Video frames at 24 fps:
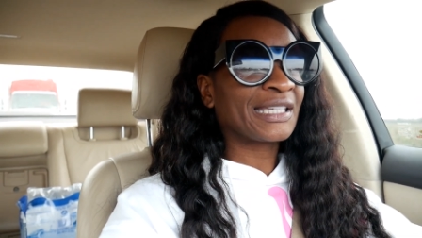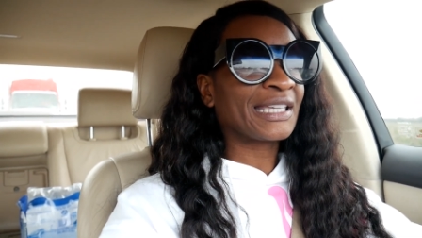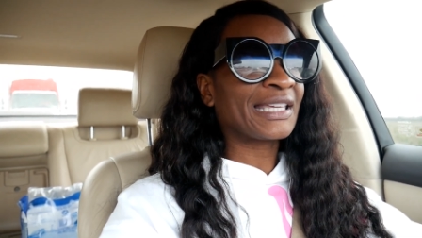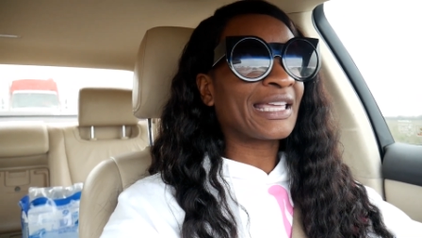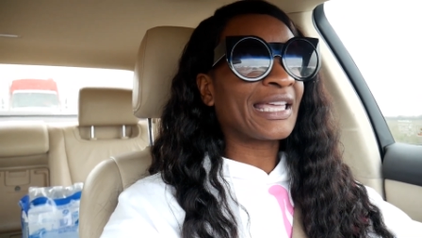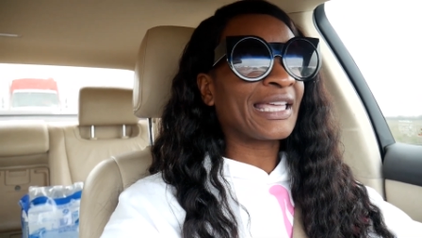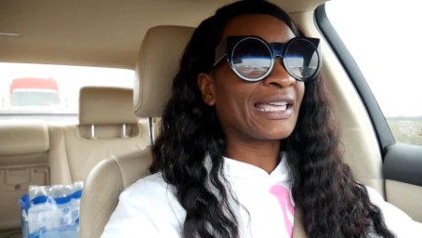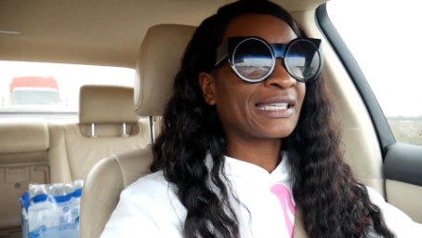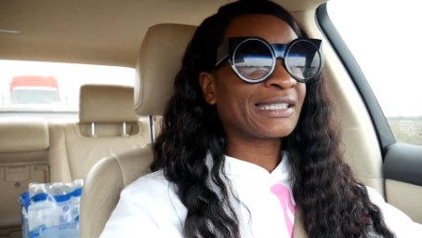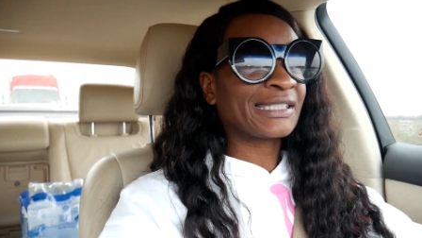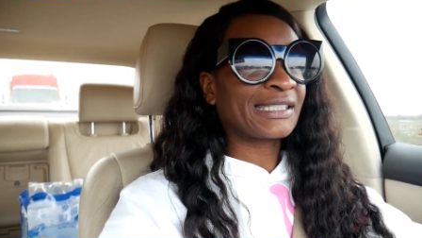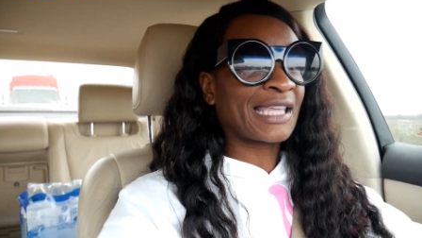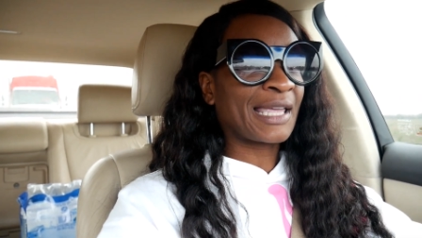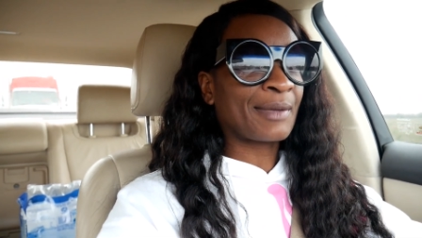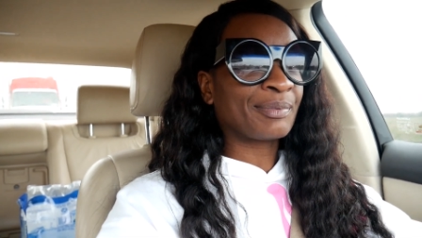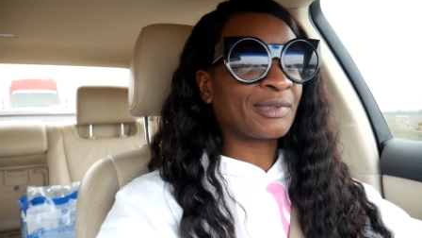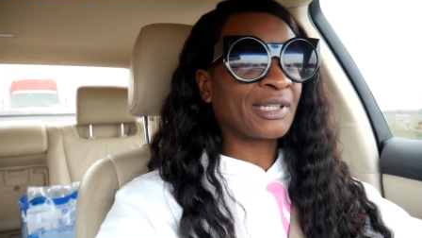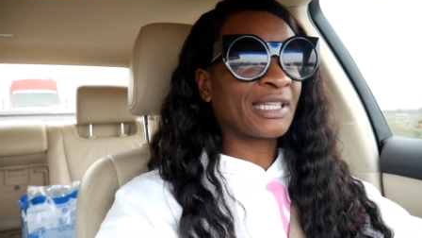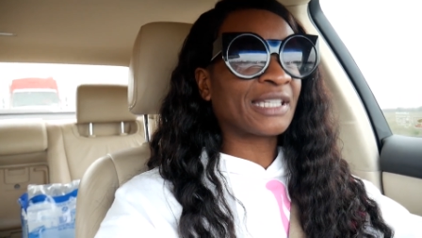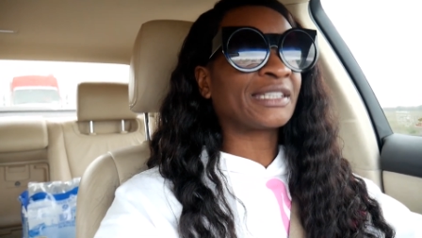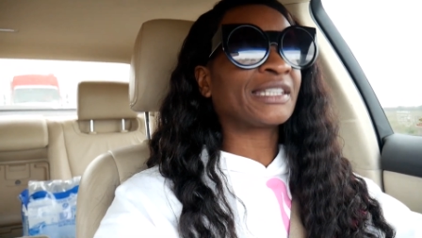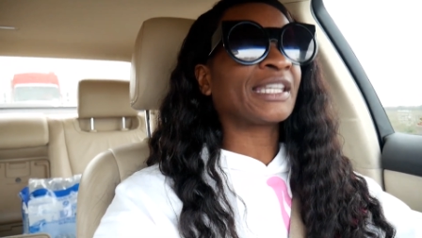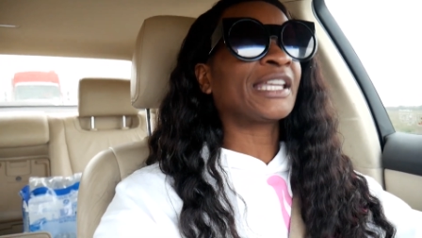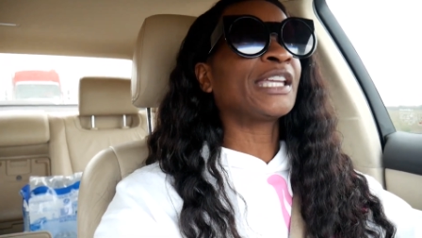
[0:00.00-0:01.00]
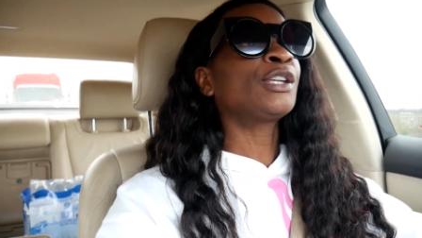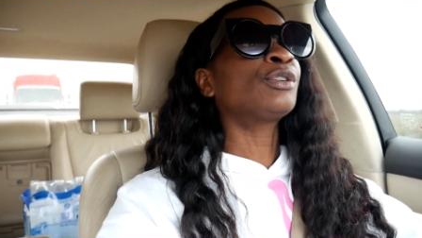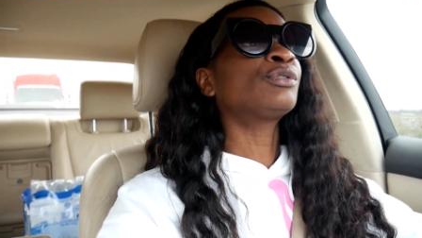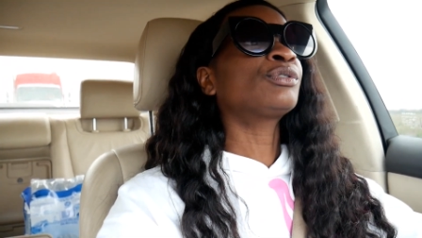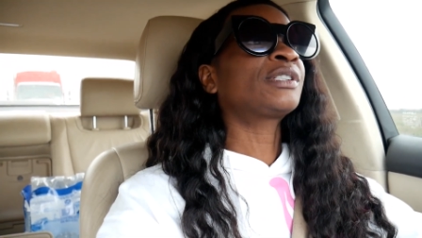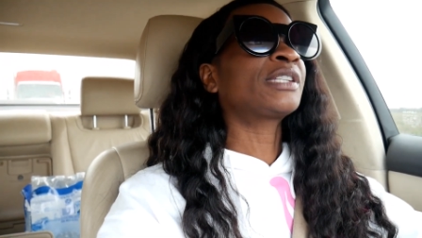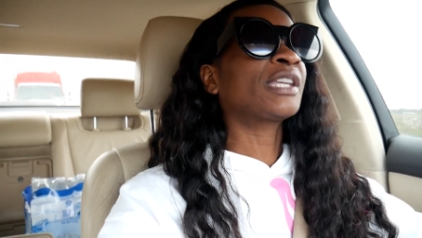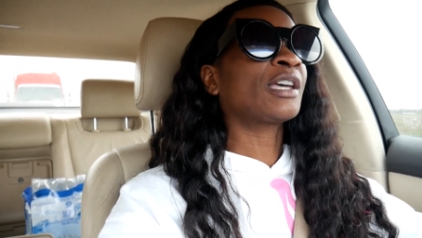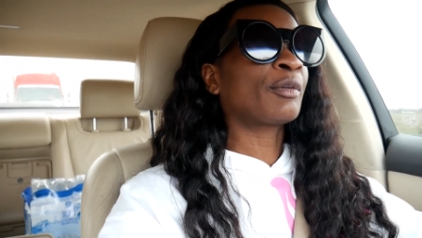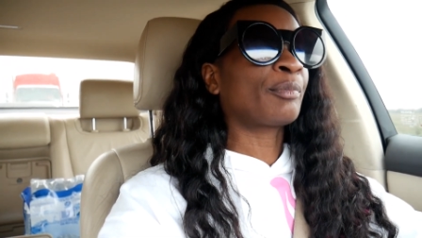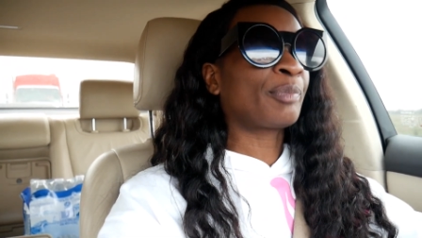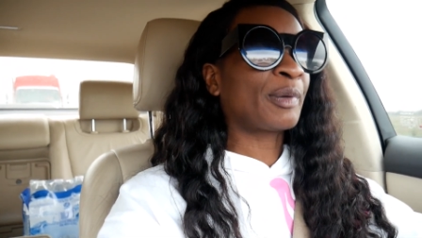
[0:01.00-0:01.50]
get accepted. Then you
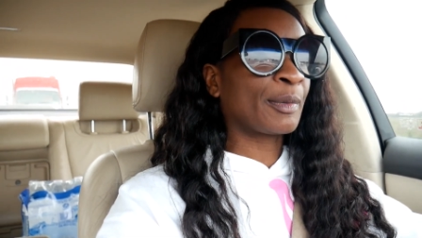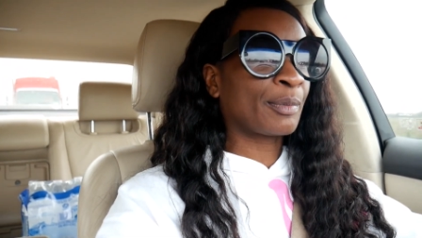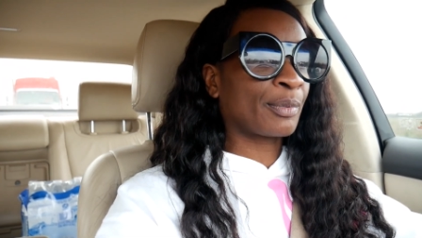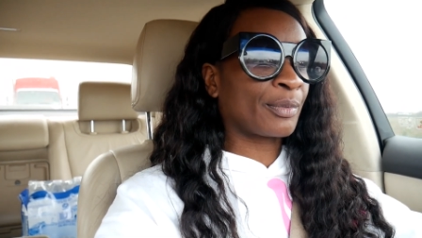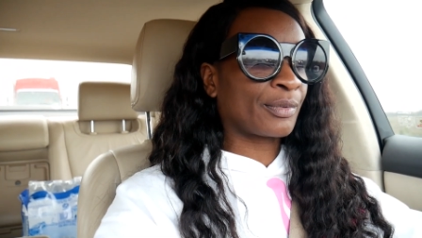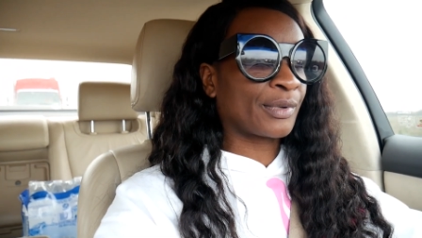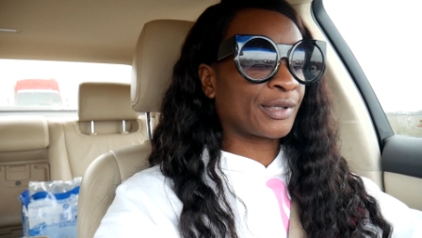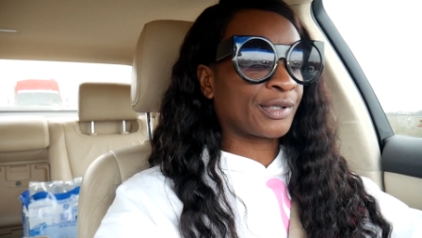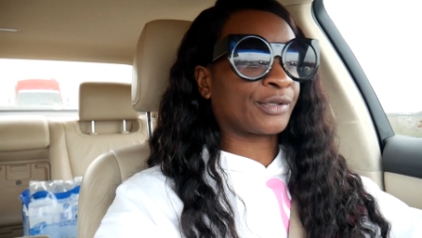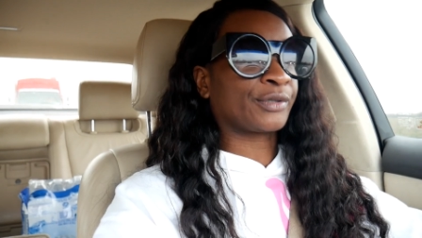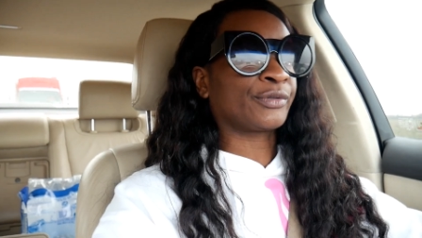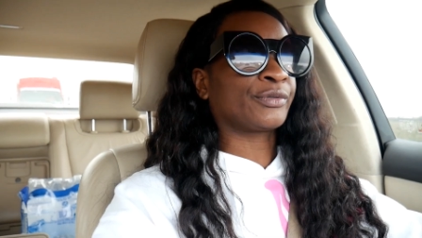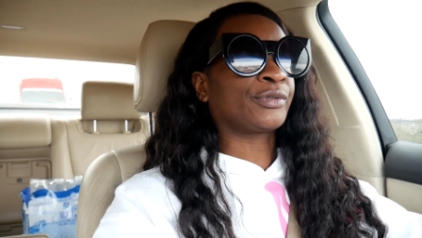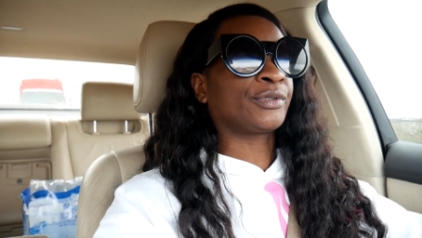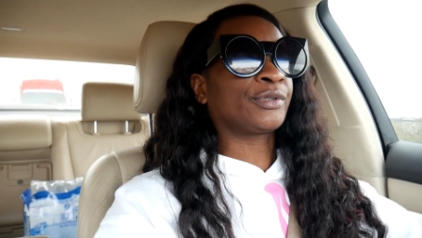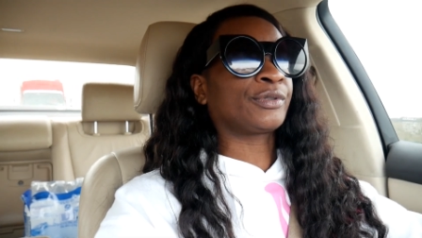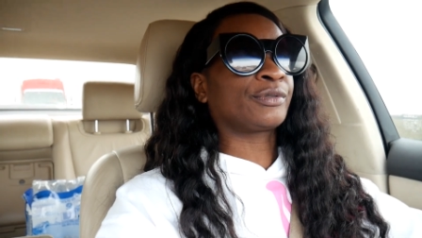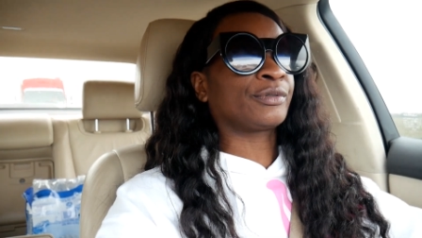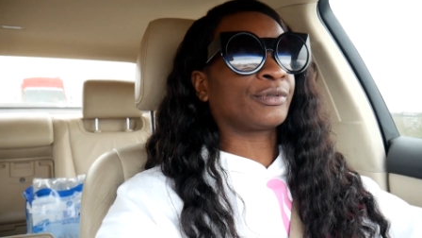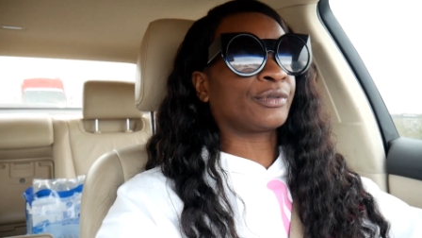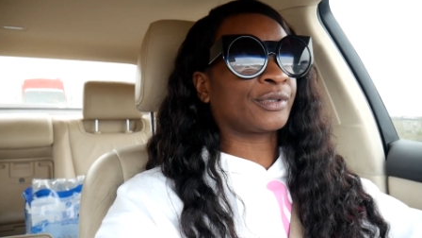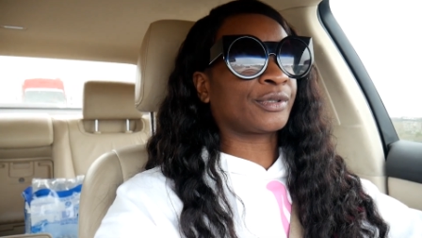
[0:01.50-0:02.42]
tell people what school you're going to.